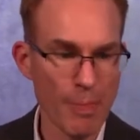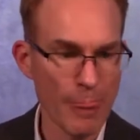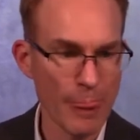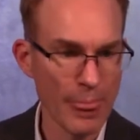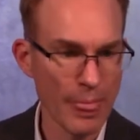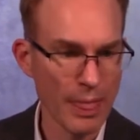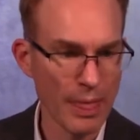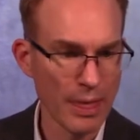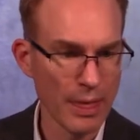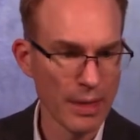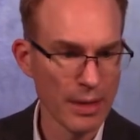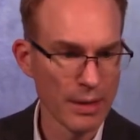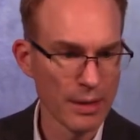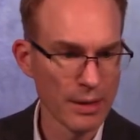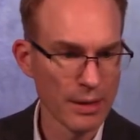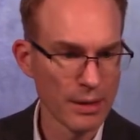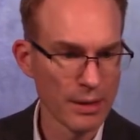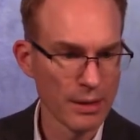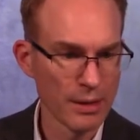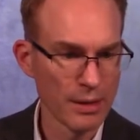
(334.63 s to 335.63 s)

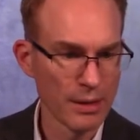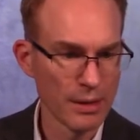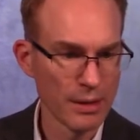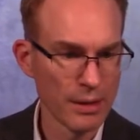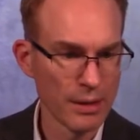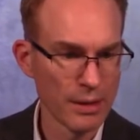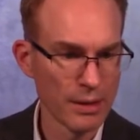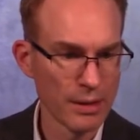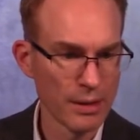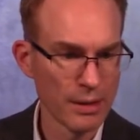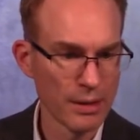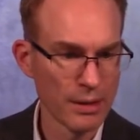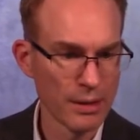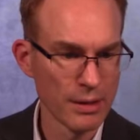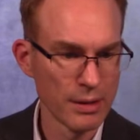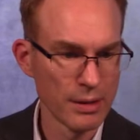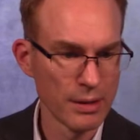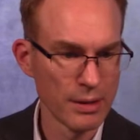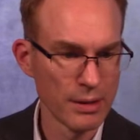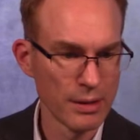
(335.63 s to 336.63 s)

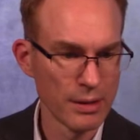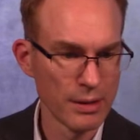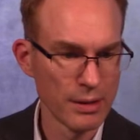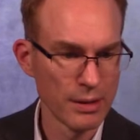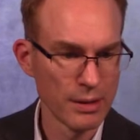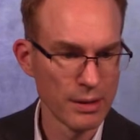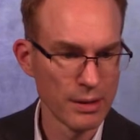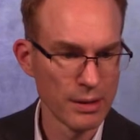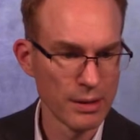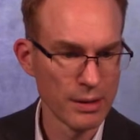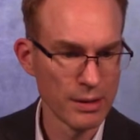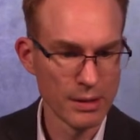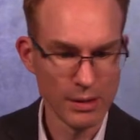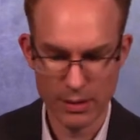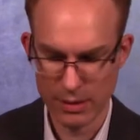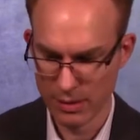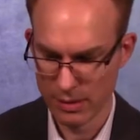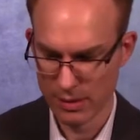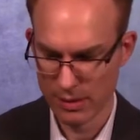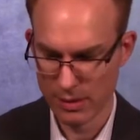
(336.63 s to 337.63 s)

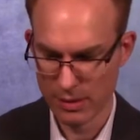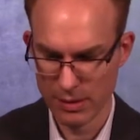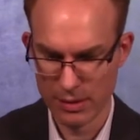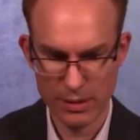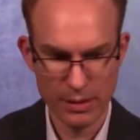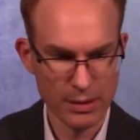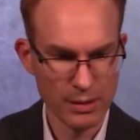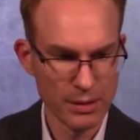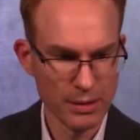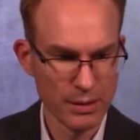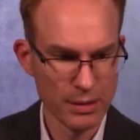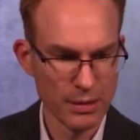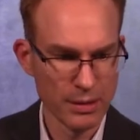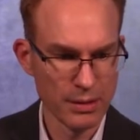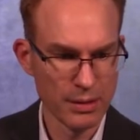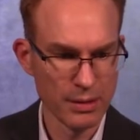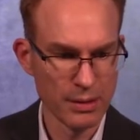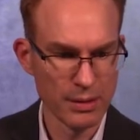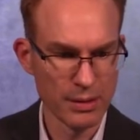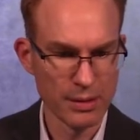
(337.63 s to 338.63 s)
(no one is talking)